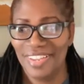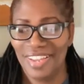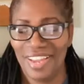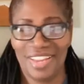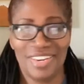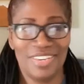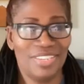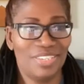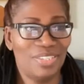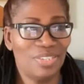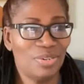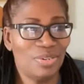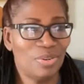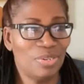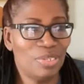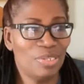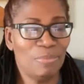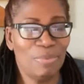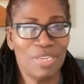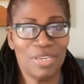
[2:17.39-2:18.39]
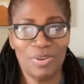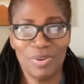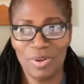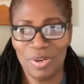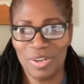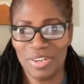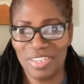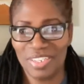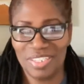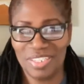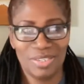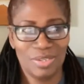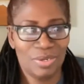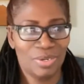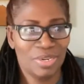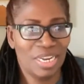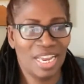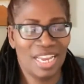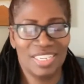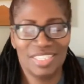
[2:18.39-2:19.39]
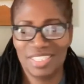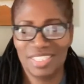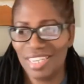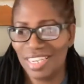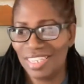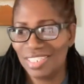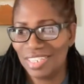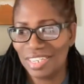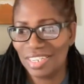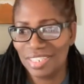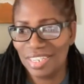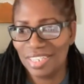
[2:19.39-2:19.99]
And they turn out to be crooks or gangsters.